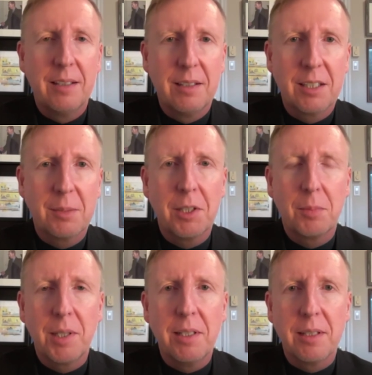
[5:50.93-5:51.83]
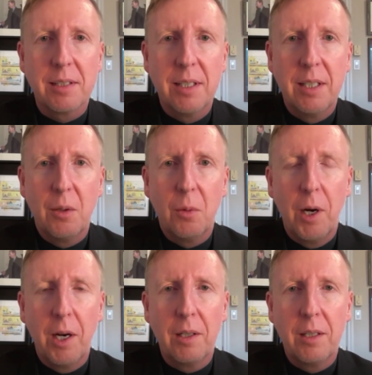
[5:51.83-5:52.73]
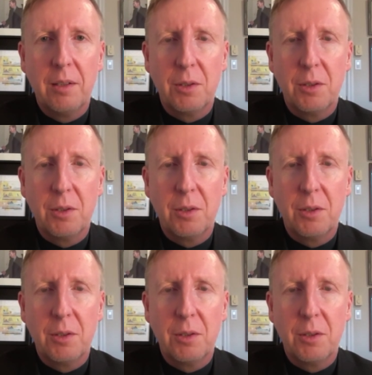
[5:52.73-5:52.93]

some other places where